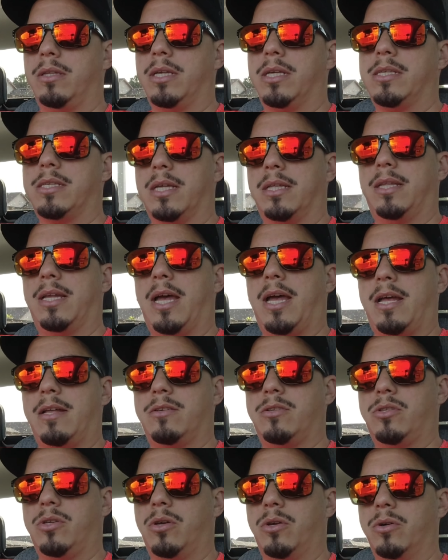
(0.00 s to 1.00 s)
and things like that
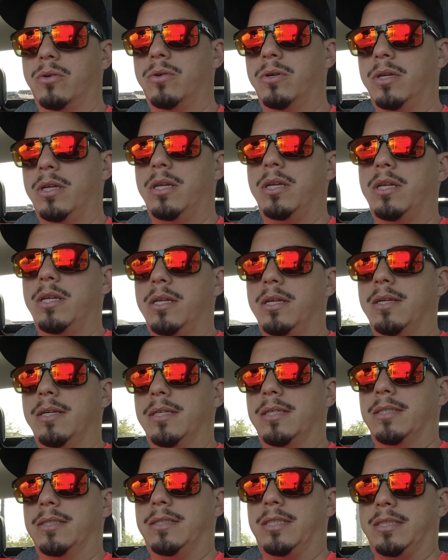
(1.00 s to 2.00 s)
so
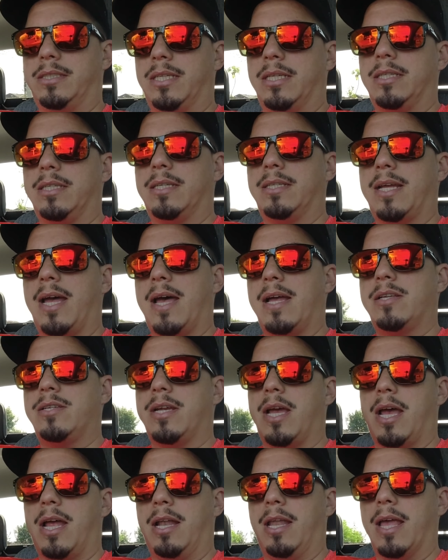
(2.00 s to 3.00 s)
the center dash,
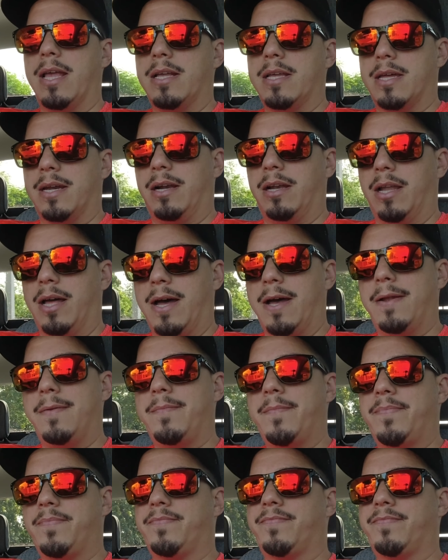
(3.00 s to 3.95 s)
I like it a lot.